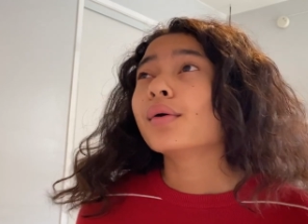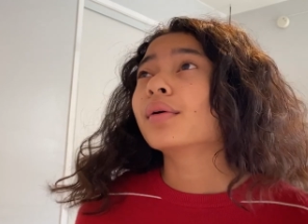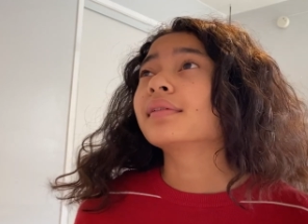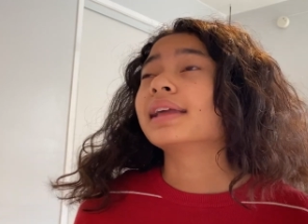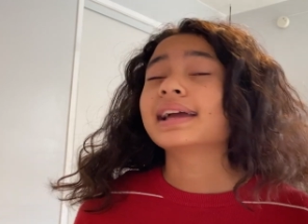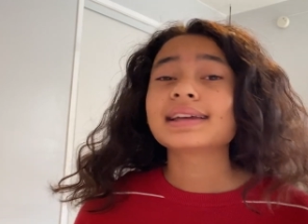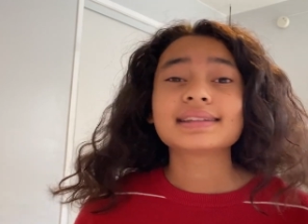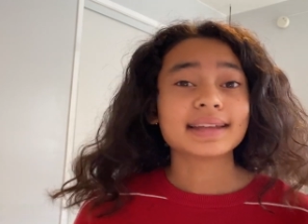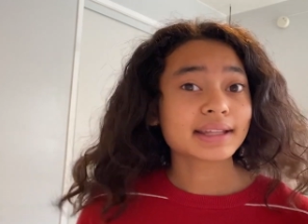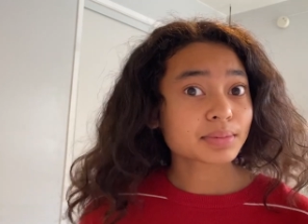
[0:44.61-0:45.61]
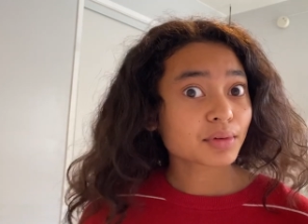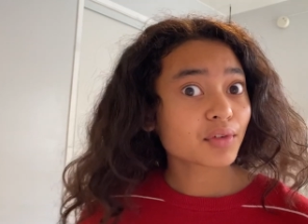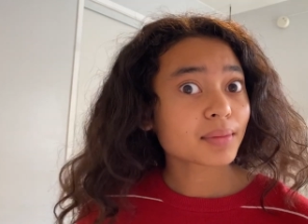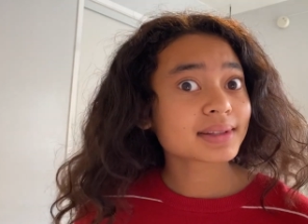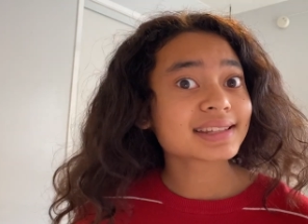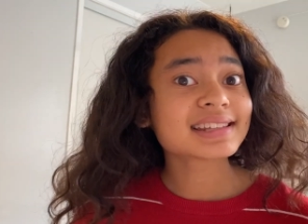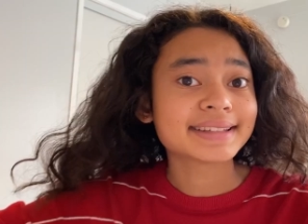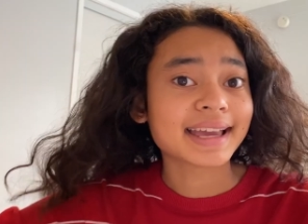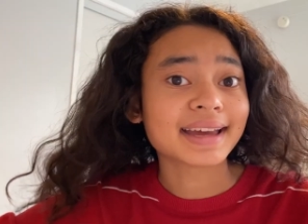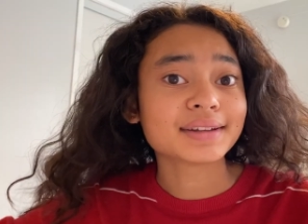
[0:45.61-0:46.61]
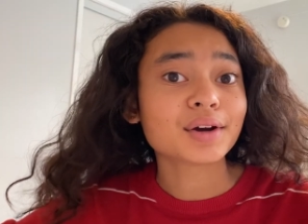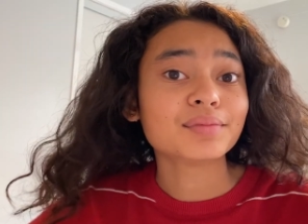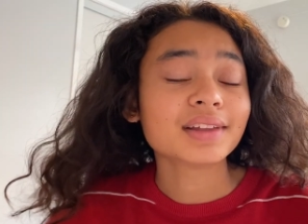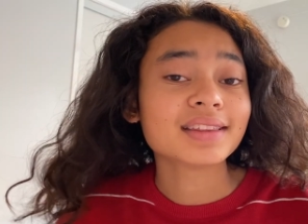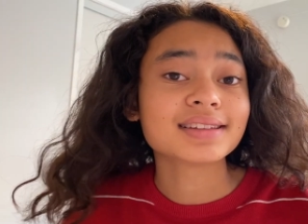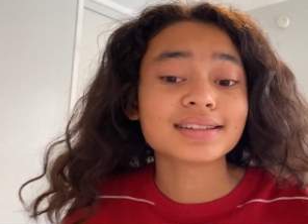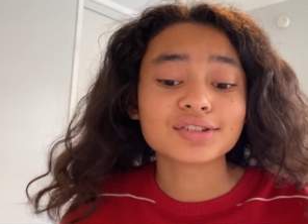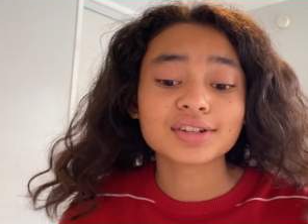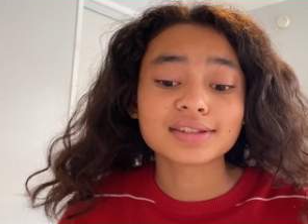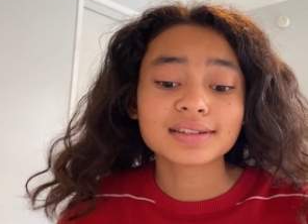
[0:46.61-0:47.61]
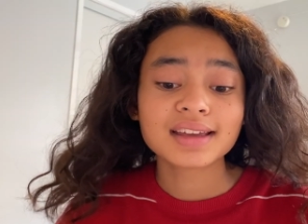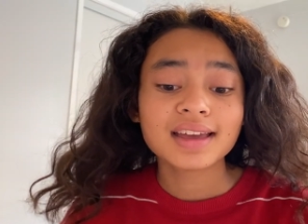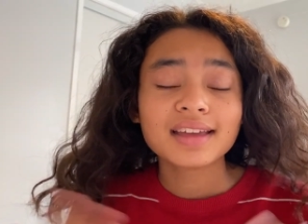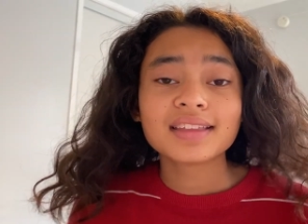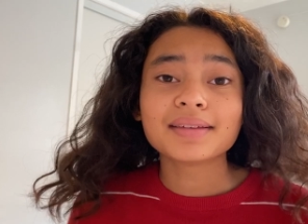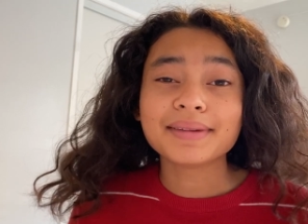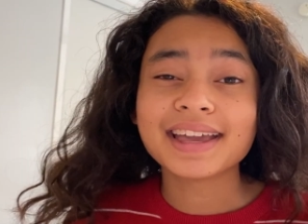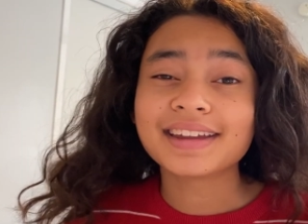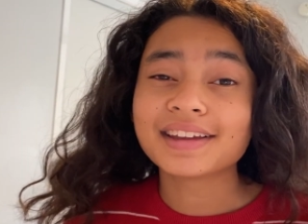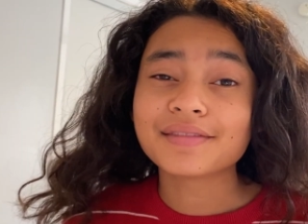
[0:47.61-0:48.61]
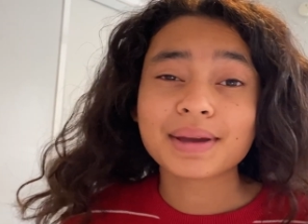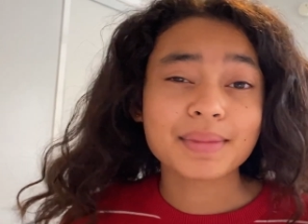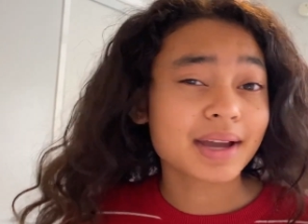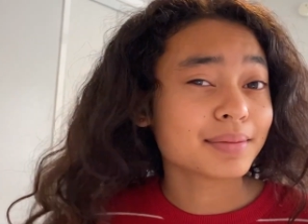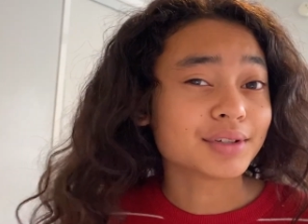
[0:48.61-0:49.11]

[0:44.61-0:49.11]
or like dance performances, and hopefully this is just the beginning of my makeup